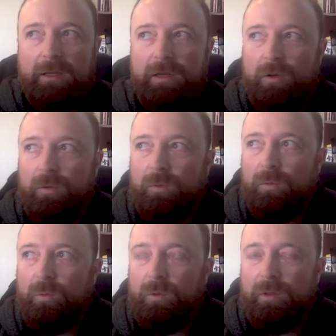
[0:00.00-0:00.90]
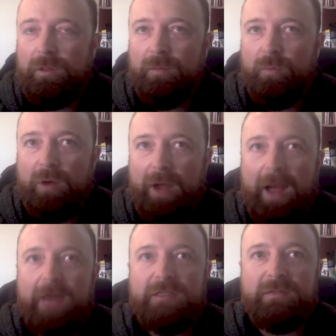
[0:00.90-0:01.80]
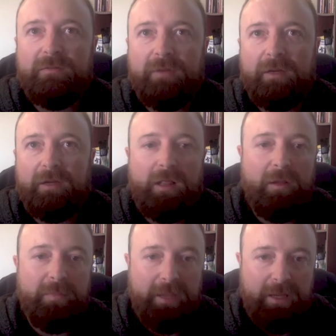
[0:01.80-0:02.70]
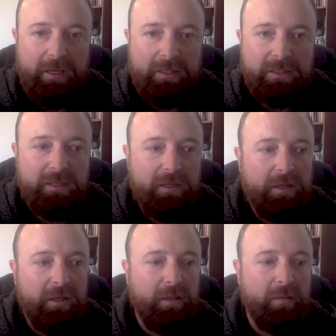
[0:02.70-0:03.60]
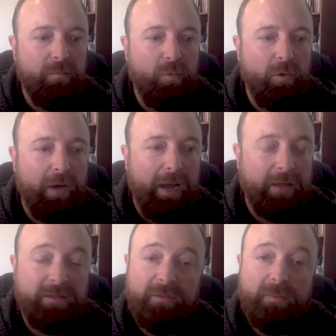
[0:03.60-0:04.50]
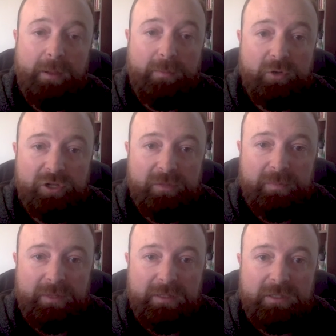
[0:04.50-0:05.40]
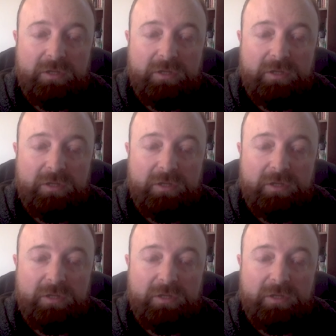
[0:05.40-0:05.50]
the more active a club is, the more active the membership is.